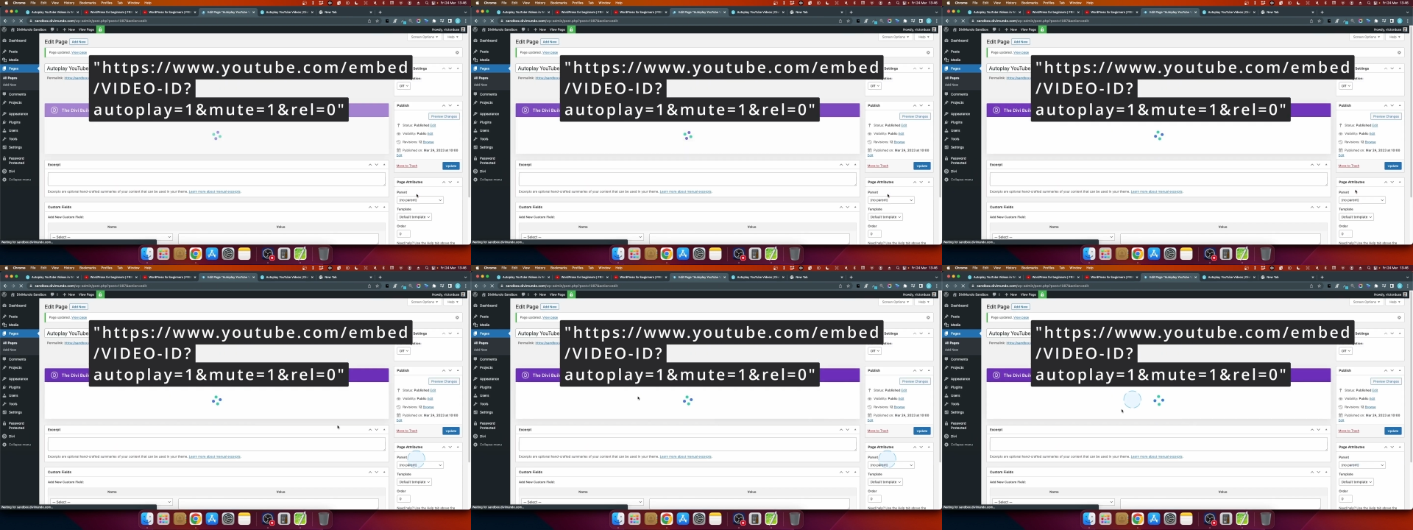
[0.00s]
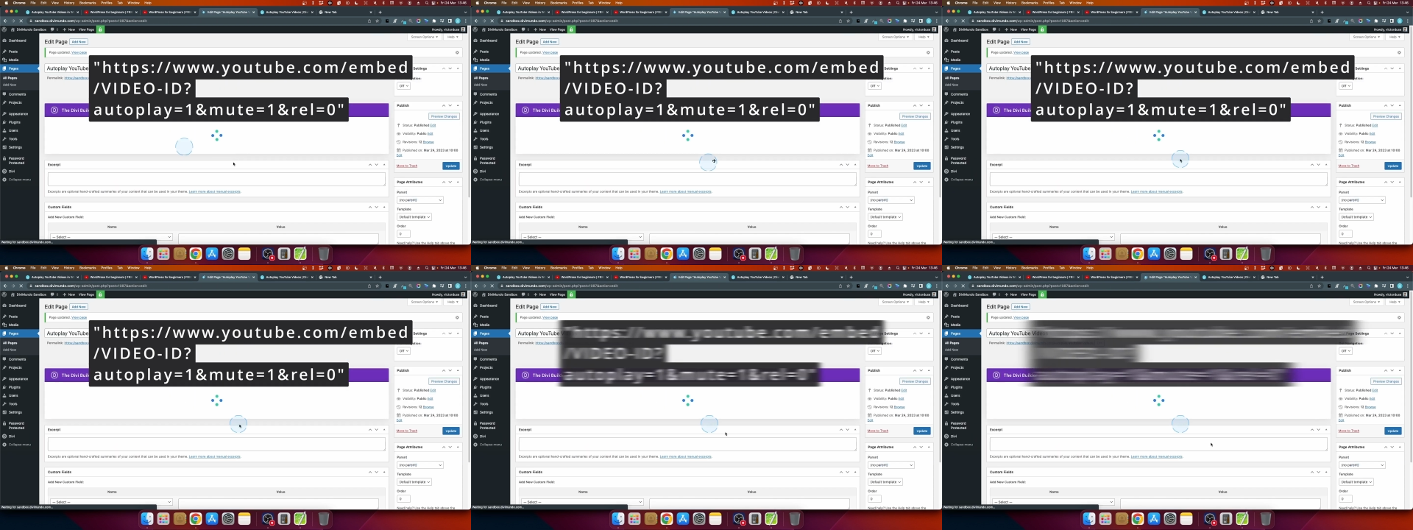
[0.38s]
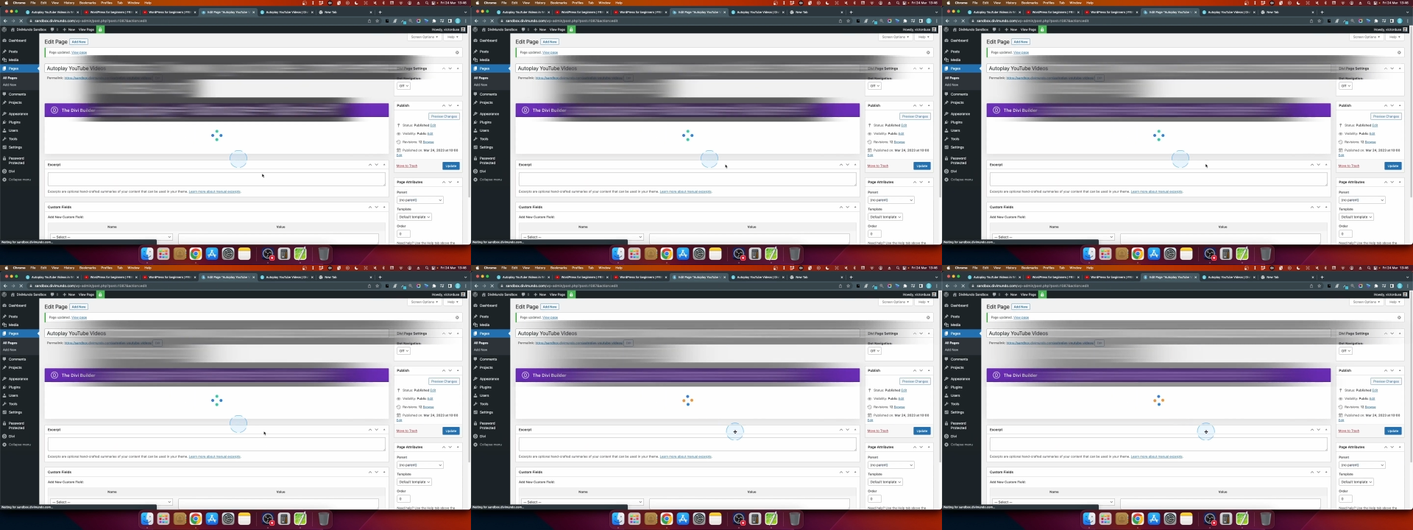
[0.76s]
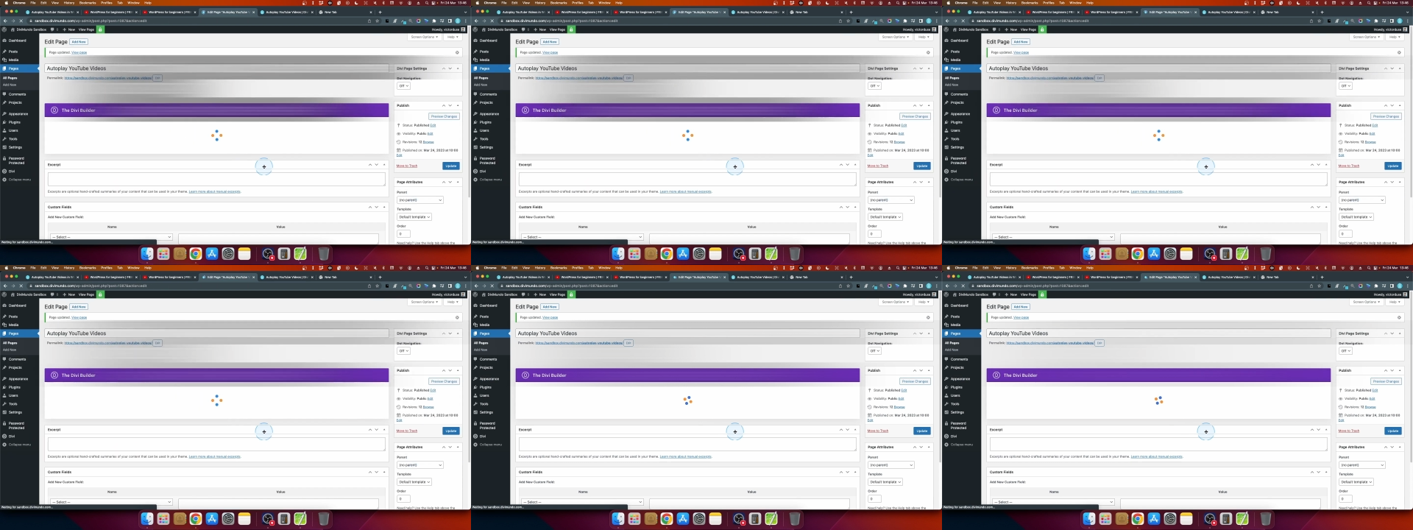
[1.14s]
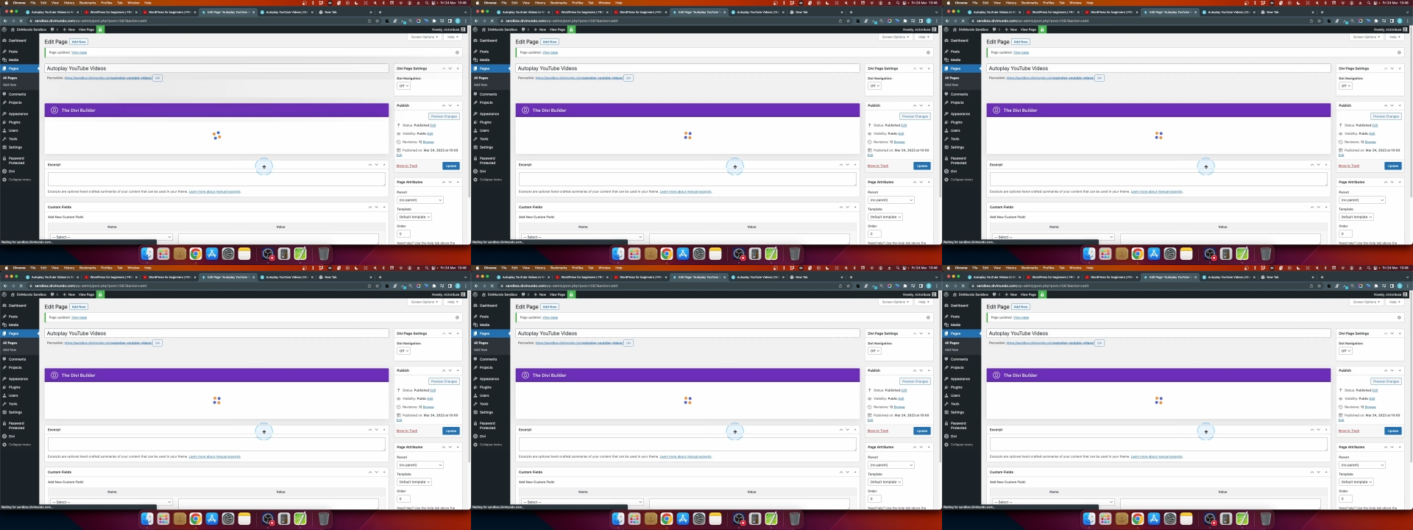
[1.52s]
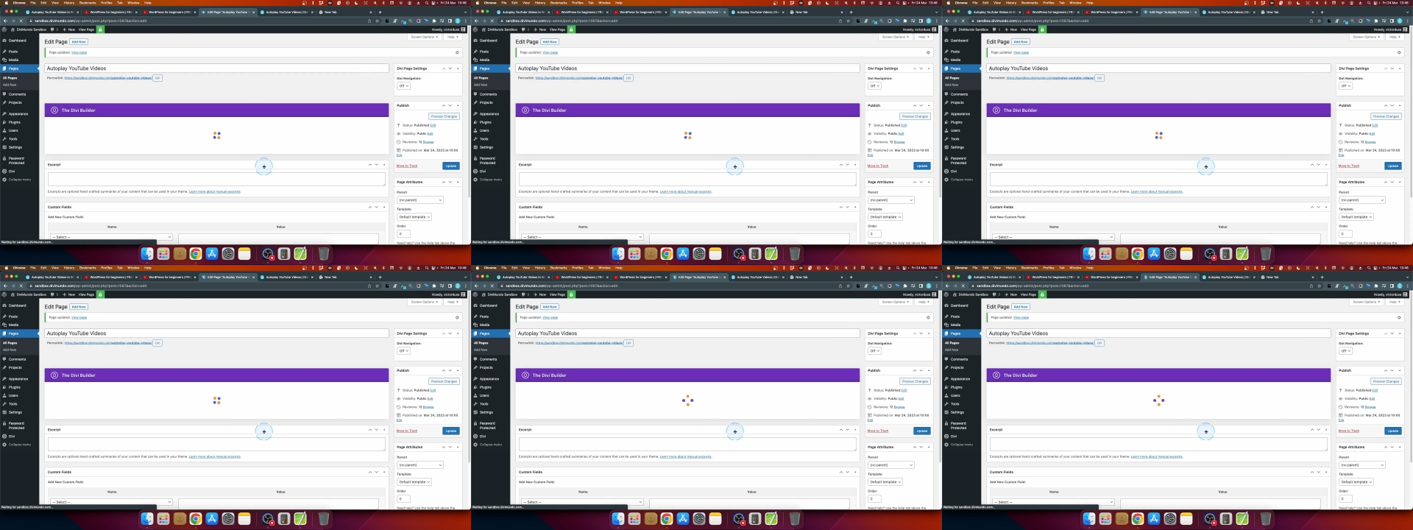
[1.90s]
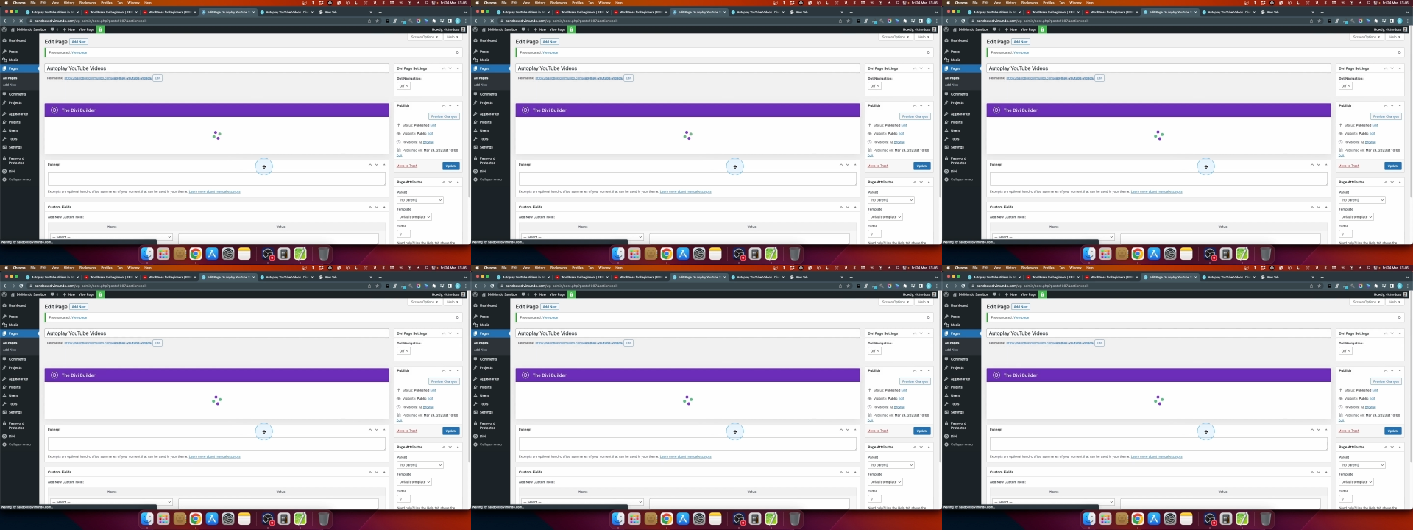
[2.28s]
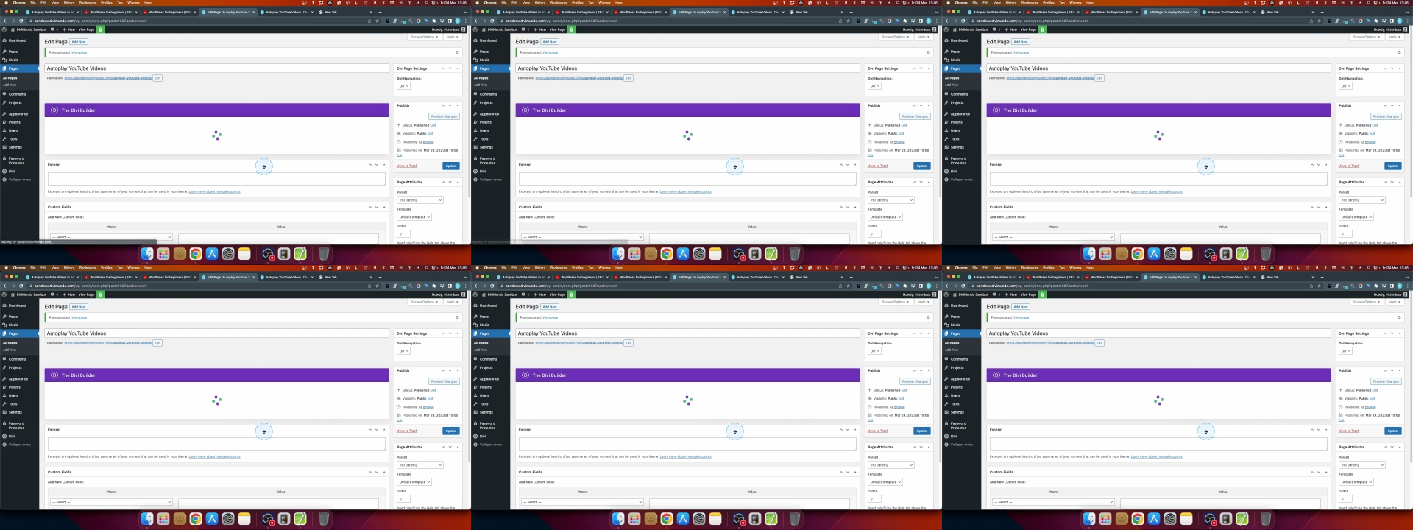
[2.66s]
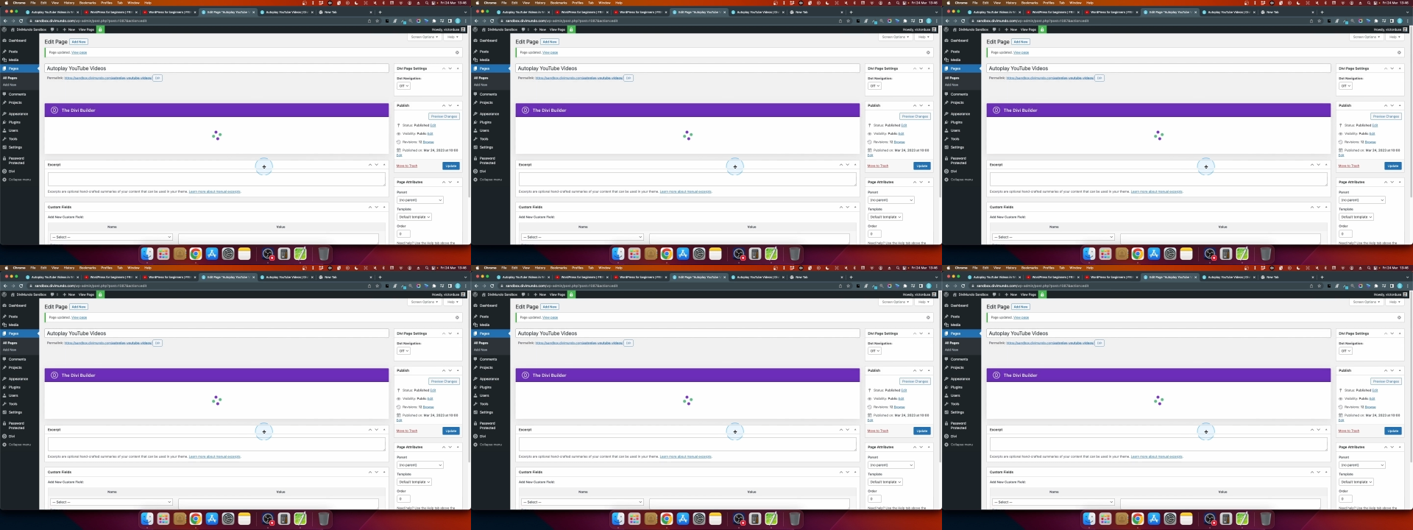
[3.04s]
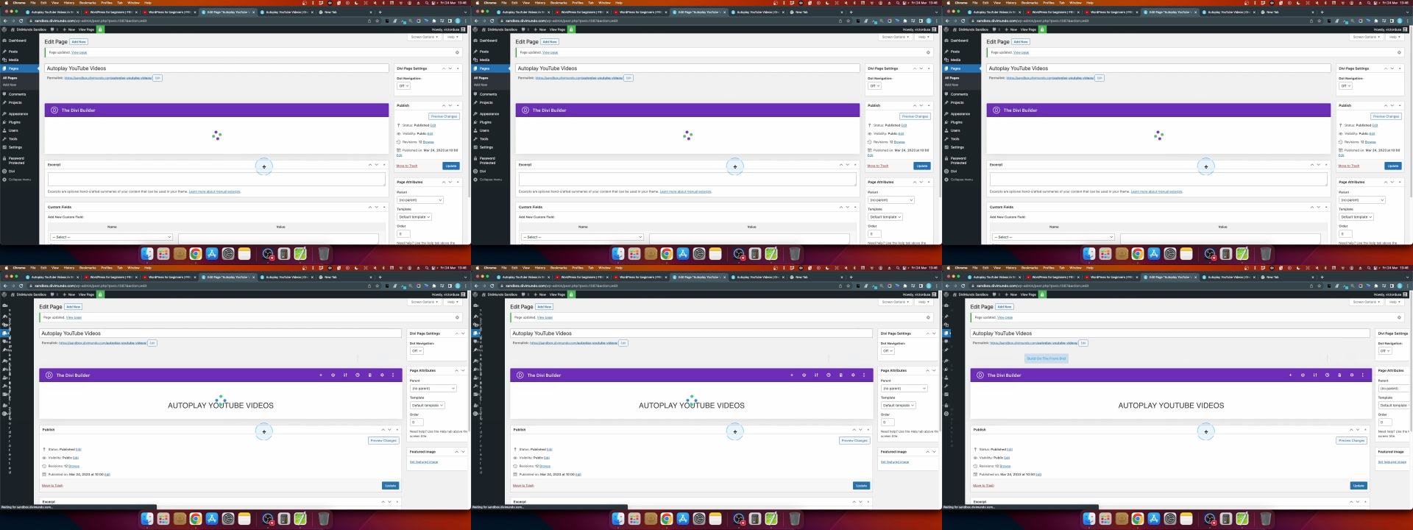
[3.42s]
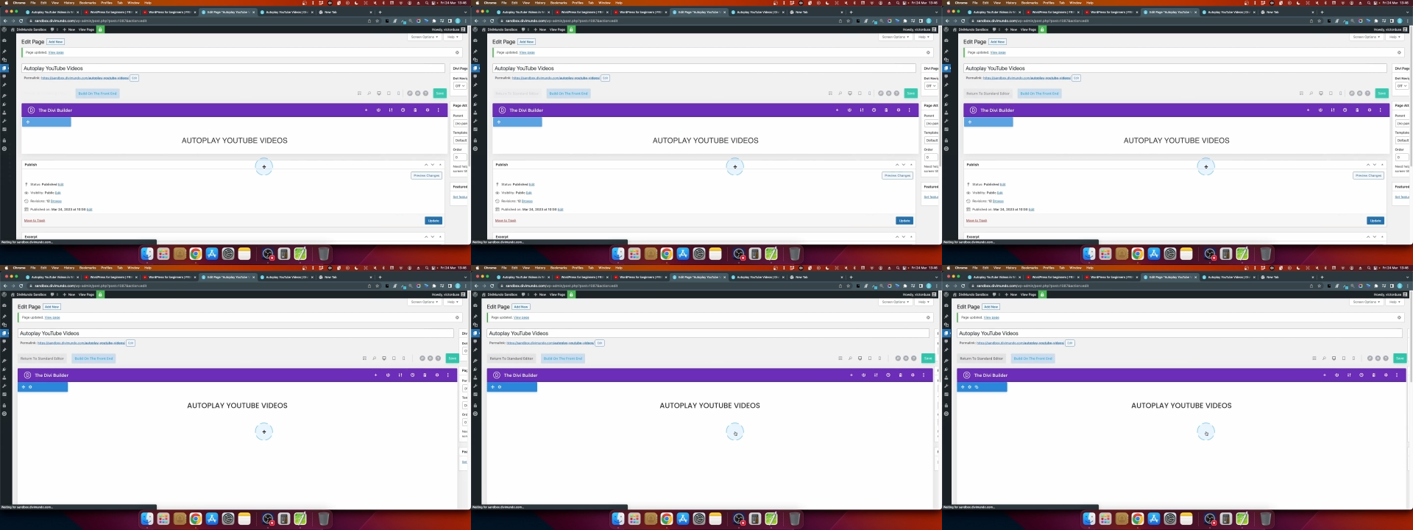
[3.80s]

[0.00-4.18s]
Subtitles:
No face is visible, so there are no lips to read.